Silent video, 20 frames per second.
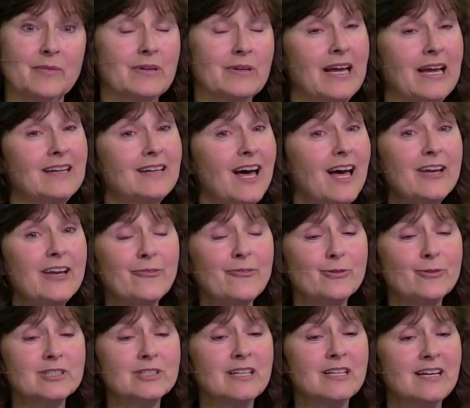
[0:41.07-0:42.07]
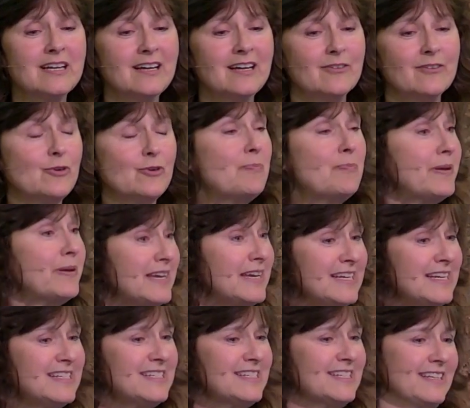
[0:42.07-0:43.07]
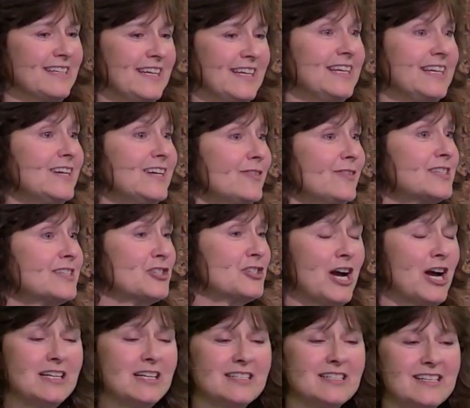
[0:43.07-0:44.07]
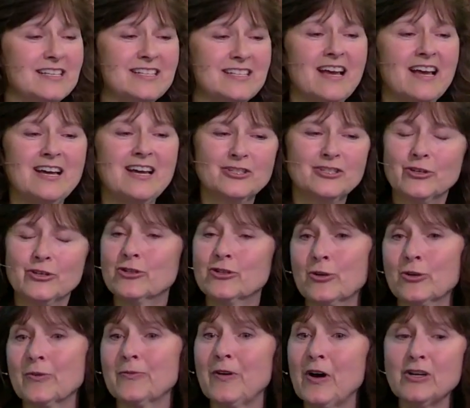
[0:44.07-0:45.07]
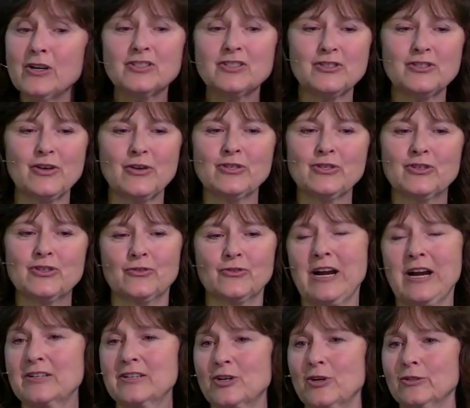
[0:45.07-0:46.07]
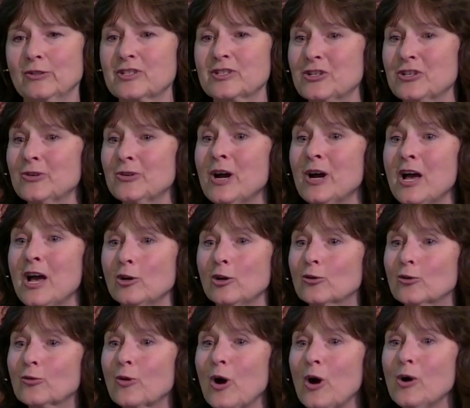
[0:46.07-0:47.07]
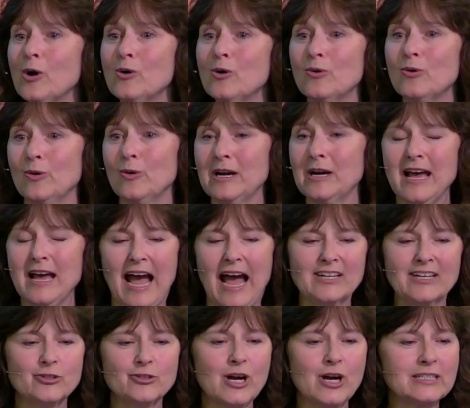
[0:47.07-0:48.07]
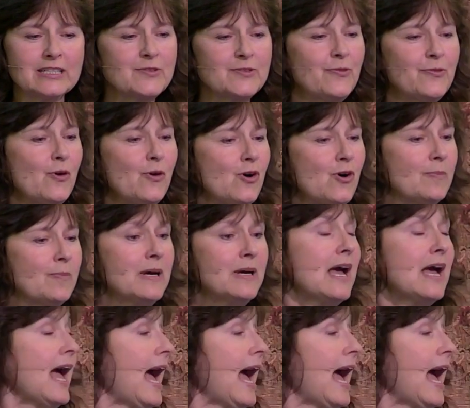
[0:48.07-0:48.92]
And life will repeatedly give us chances to traverse those thresholds, to grow and transform.